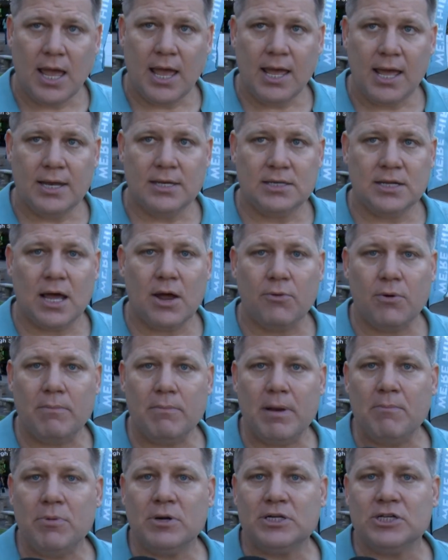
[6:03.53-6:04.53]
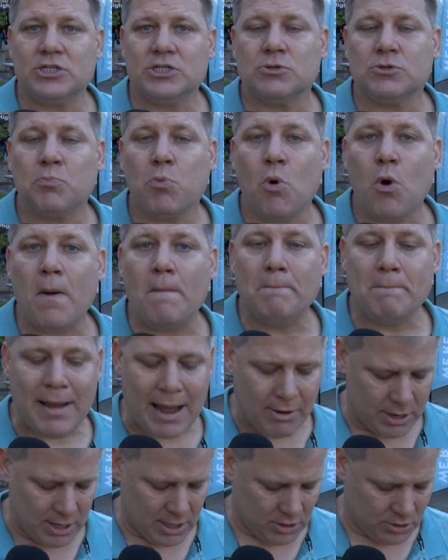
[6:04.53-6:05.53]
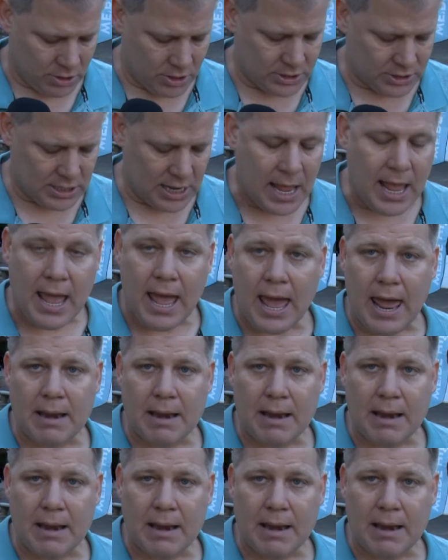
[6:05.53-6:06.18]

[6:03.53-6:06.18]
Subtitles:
And remember to support Maui Alert,